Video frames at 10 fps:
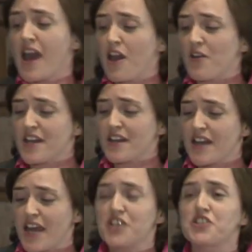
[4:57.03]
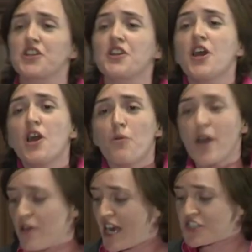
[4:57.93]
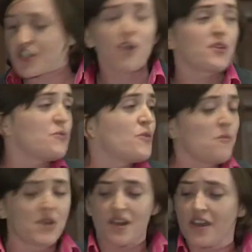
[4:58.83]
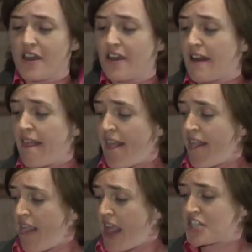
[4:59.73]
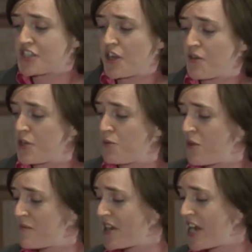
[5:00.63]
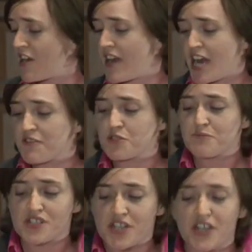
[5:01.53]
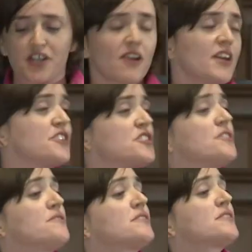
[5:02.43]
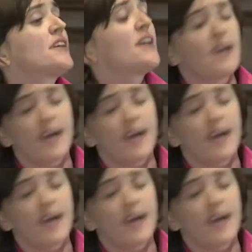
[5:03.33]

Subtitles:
how in a nation where, as the only woman here, I have some particular issues